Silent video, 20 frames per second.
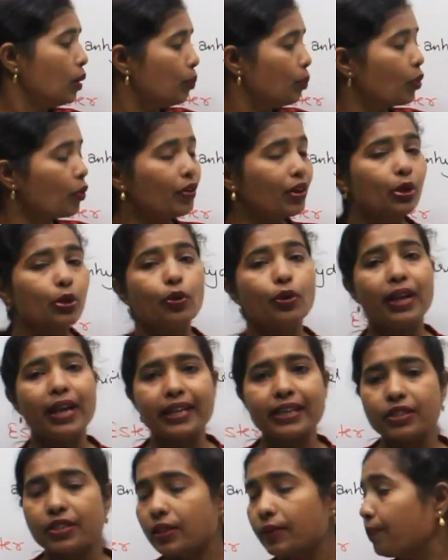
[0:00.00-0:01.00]
Moving to
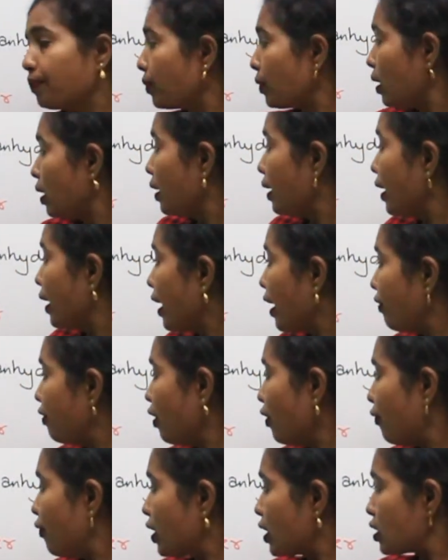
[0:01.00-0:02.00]
next, if
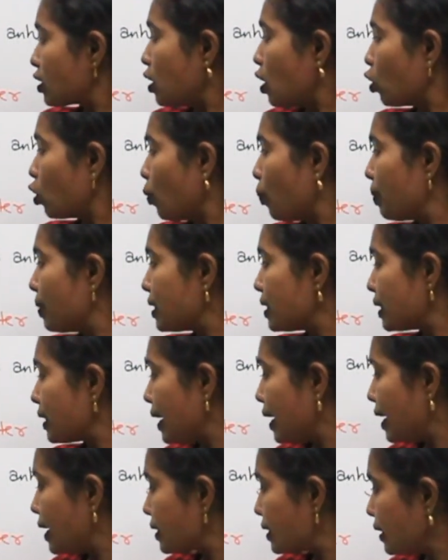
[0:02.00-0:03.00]
the functional group is
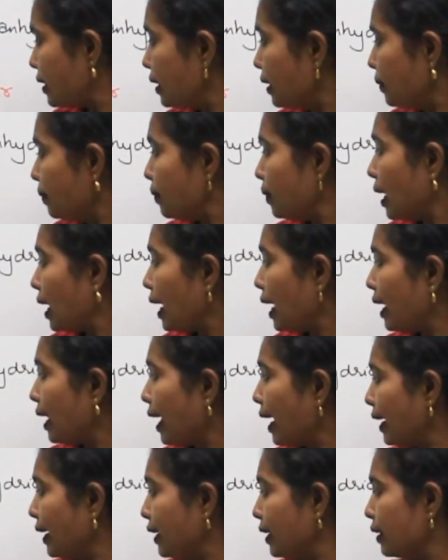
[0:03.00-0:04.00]
acid
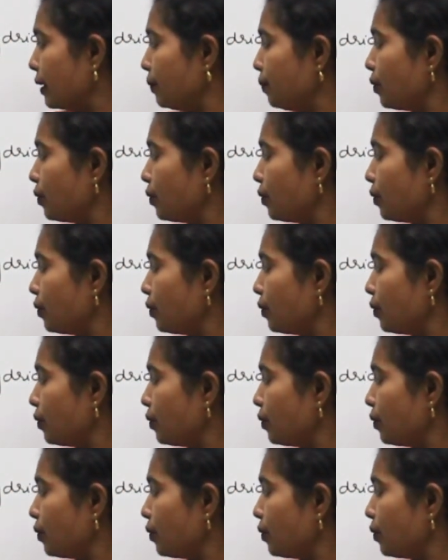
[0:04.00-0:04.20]
halide